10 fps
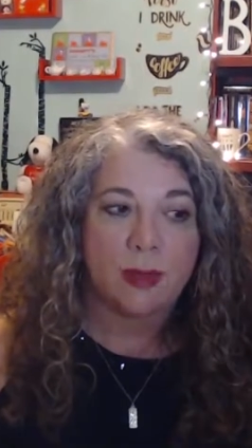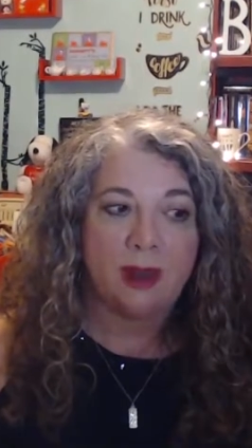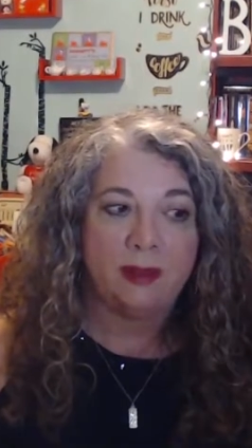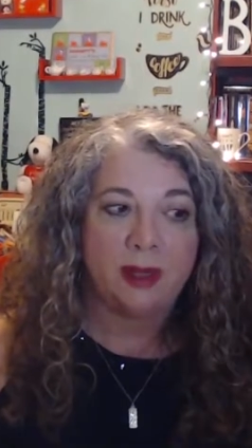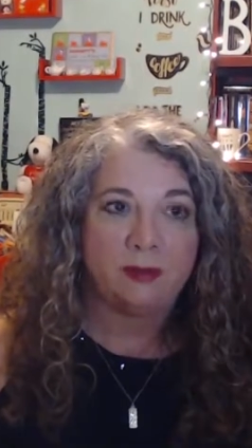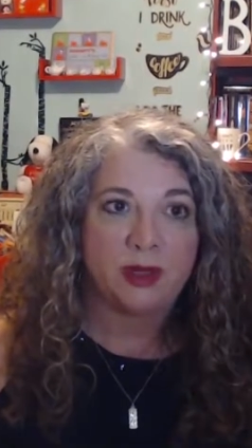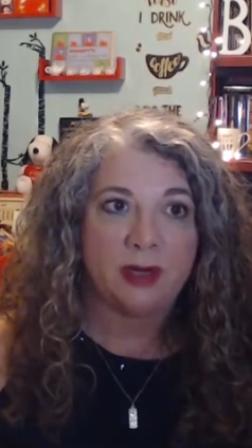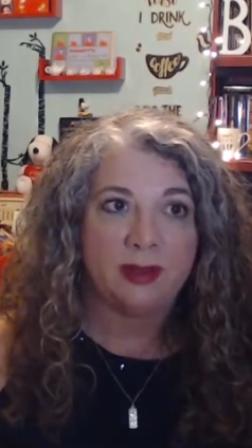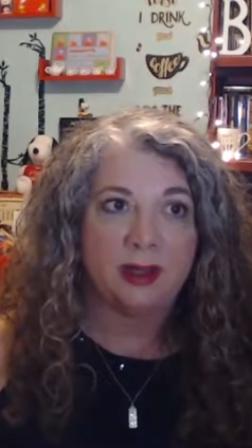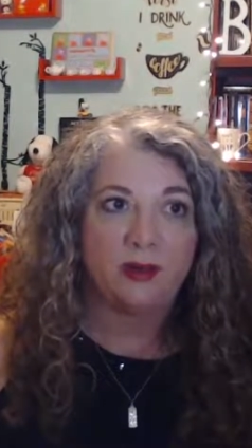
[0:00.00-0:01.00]
and then I'm trying
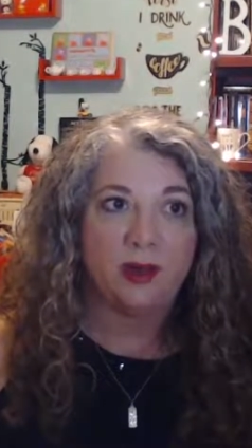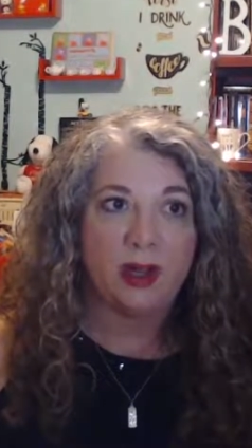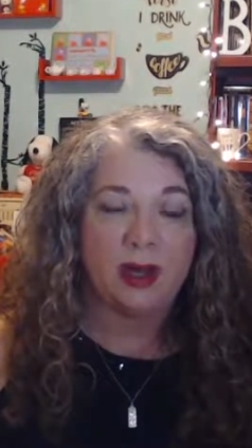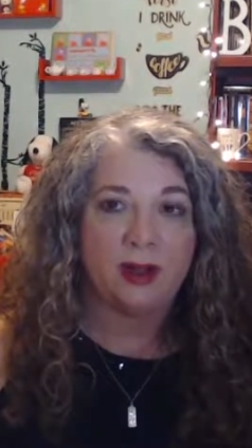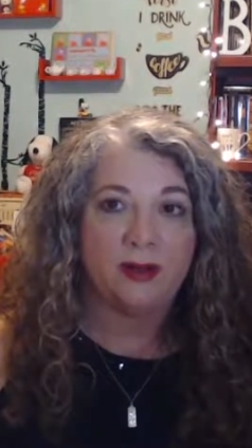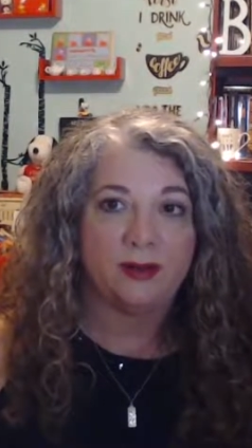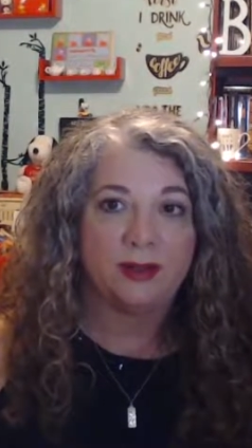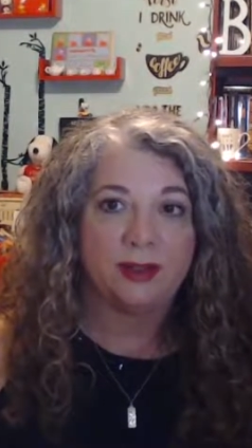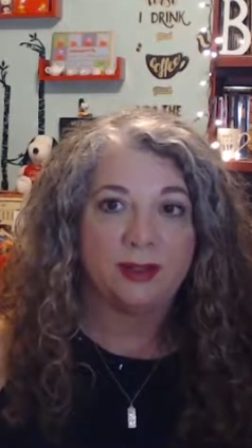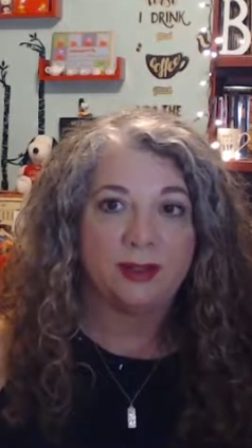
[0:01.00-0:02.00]
to think of what
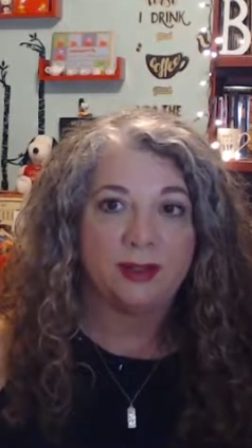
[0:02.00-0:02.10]
else.